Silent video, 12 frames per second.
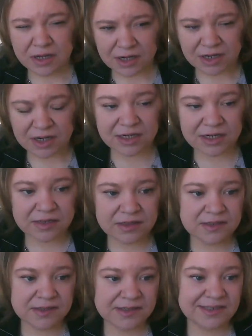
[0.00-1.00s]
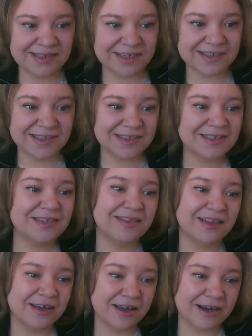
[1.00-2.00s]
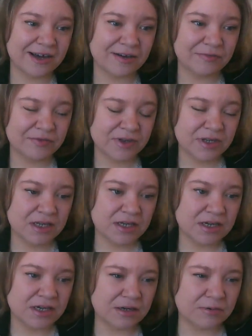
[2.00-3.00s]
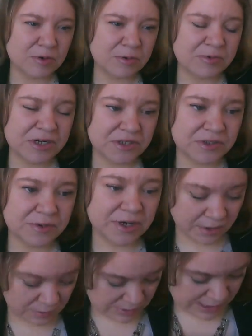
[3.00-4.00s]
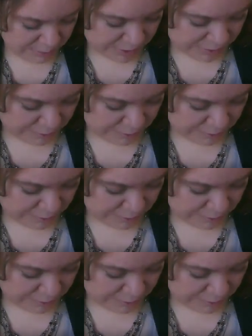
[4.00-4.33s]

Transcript: on the successes that they have when we do our collaborative